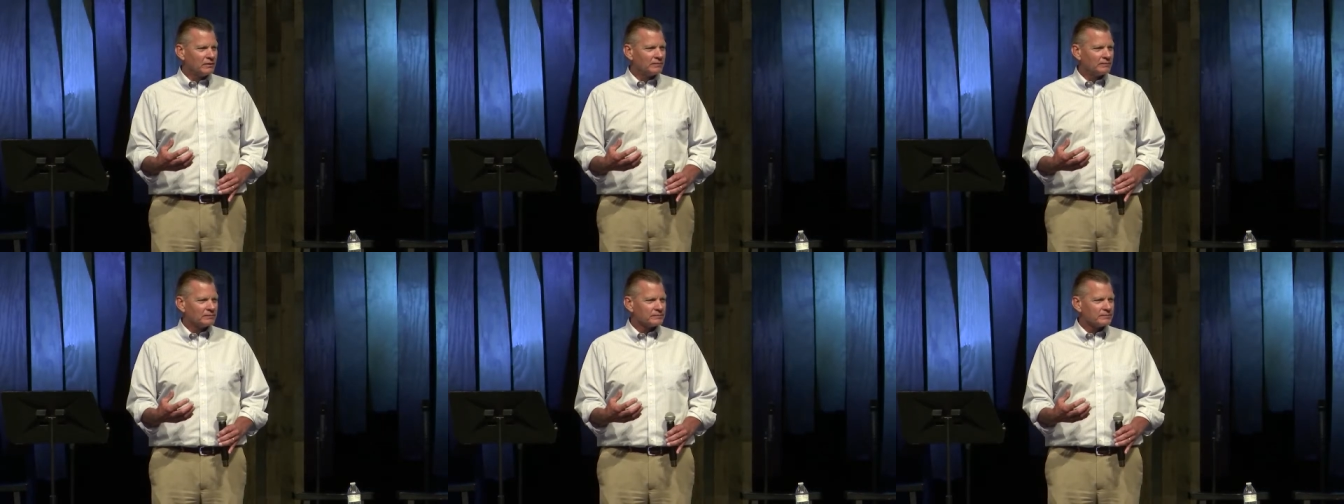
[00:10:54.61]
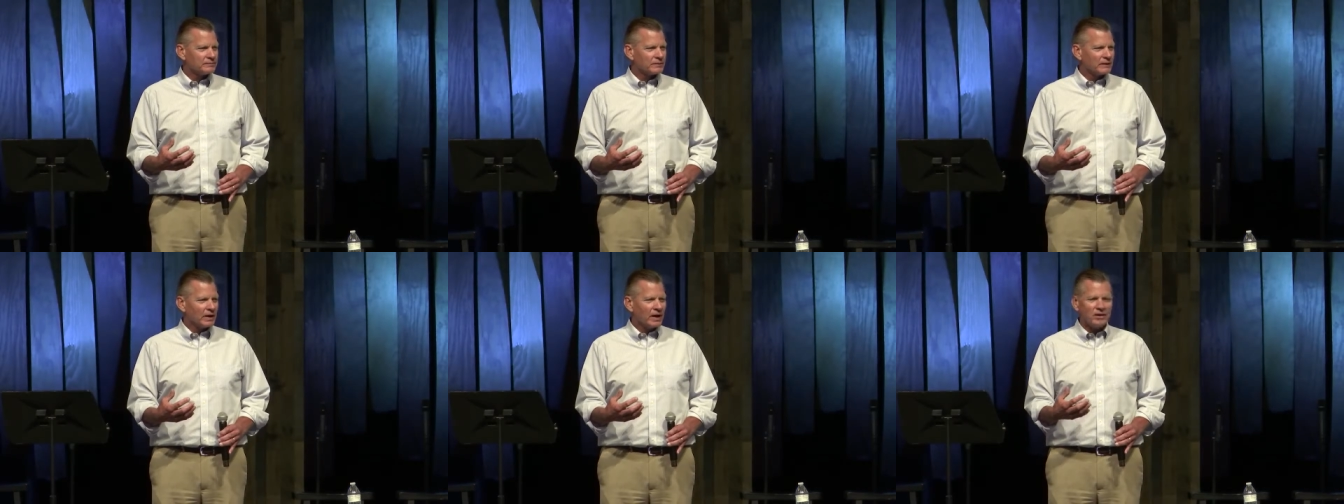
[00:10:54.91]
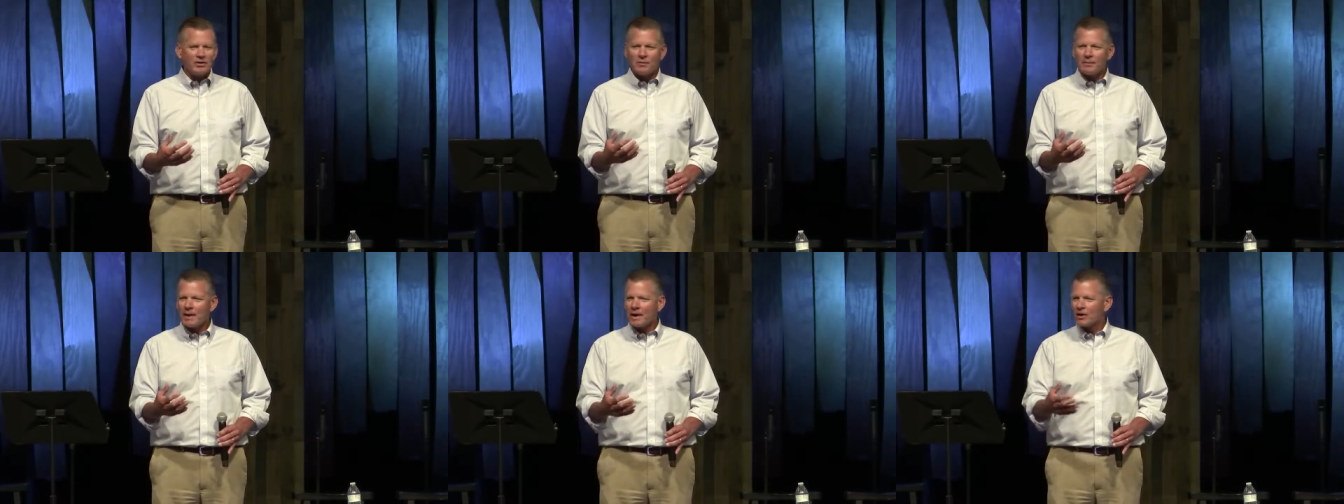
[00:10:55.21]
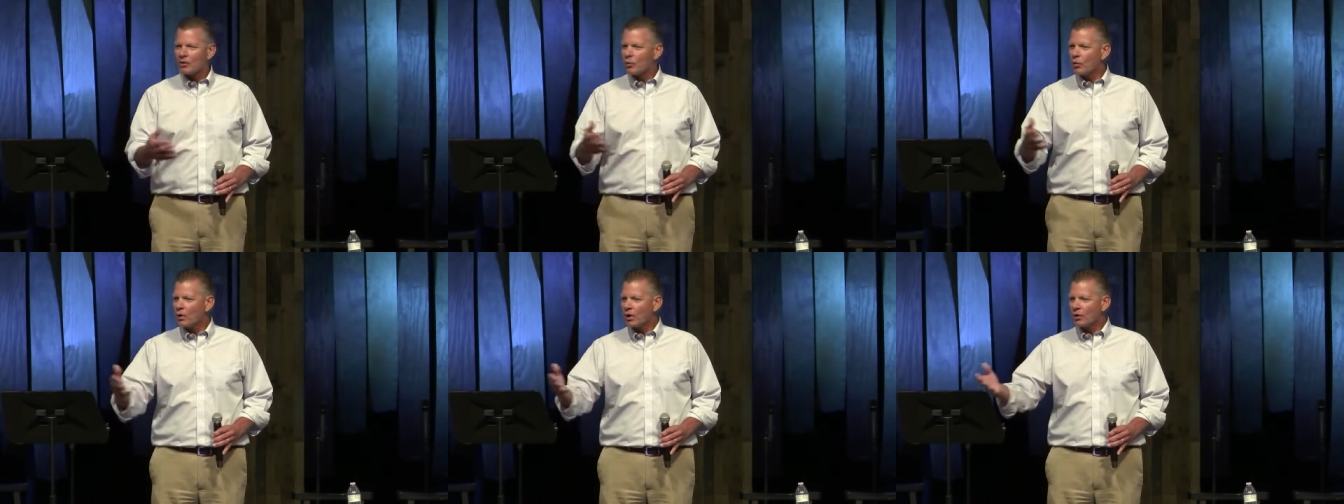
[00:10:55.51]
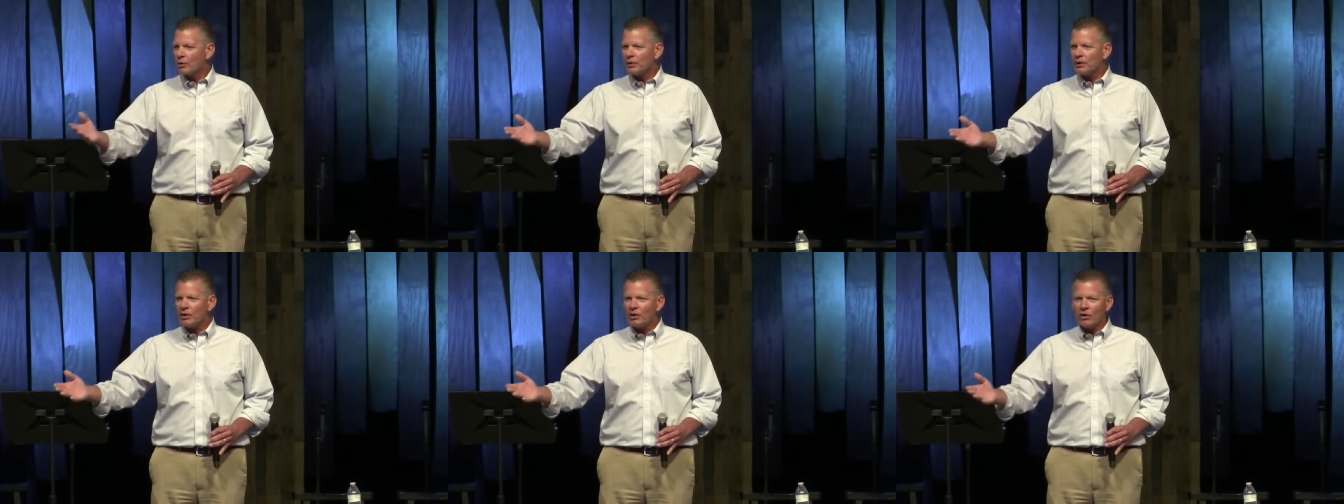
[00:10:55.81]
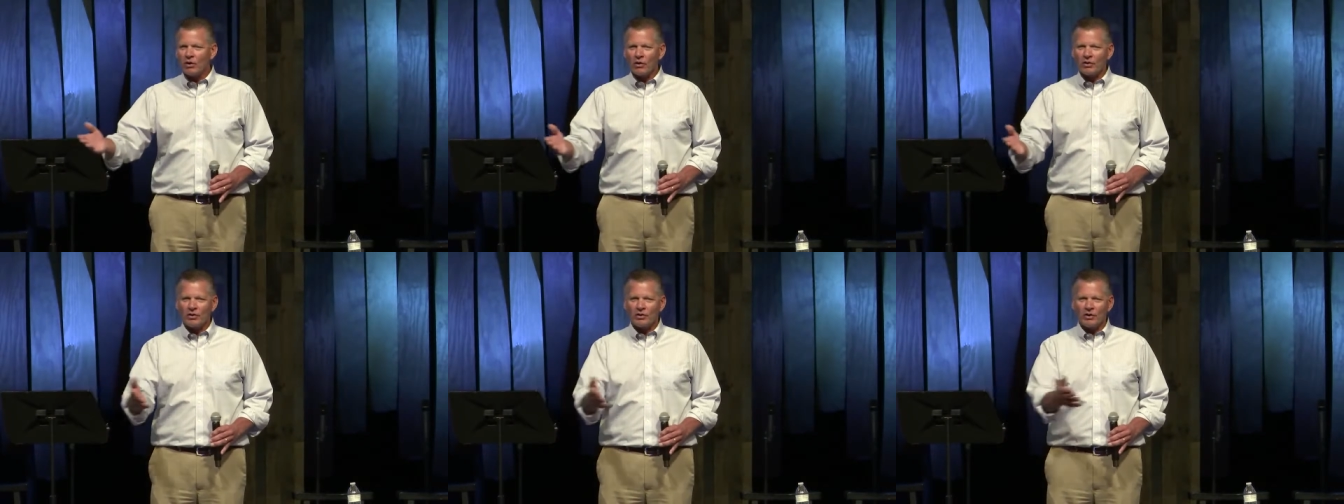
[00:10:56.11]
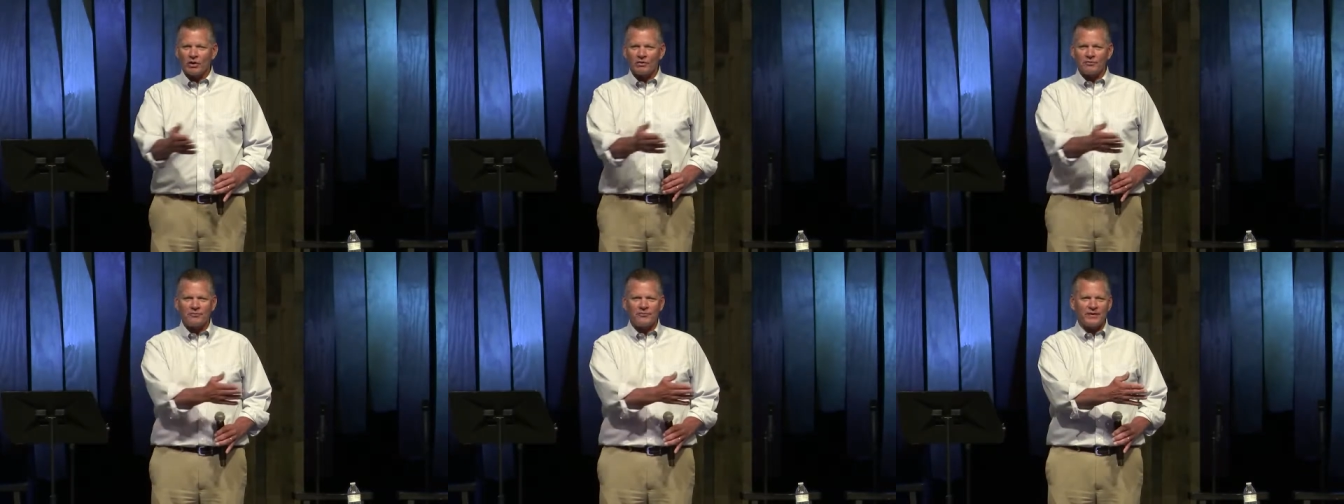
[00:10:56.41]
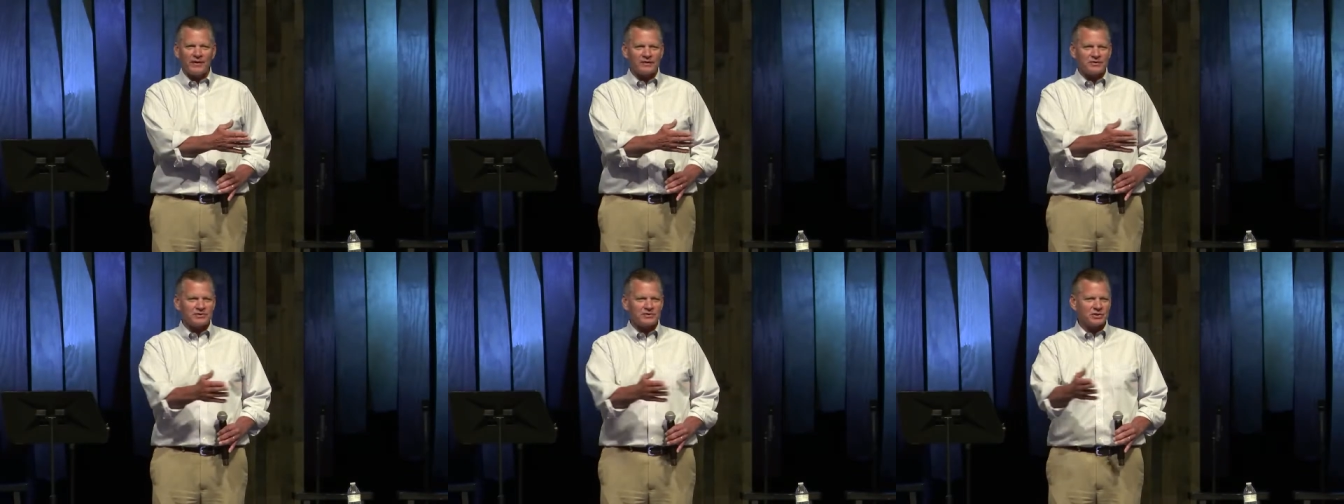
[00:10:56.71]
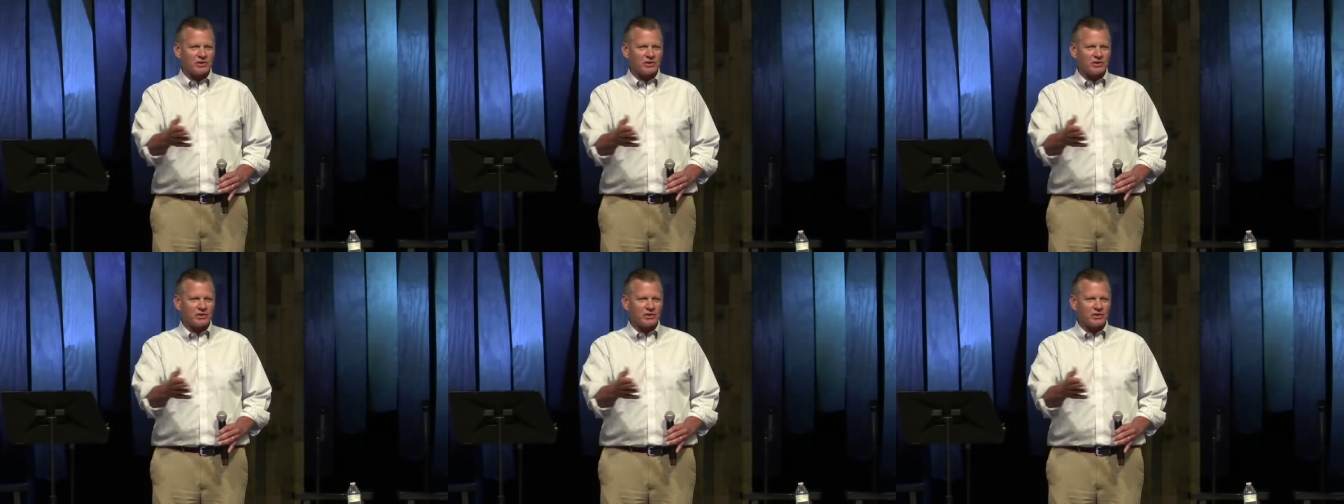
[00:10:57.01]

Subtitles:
And no matter where we are in our faith journey,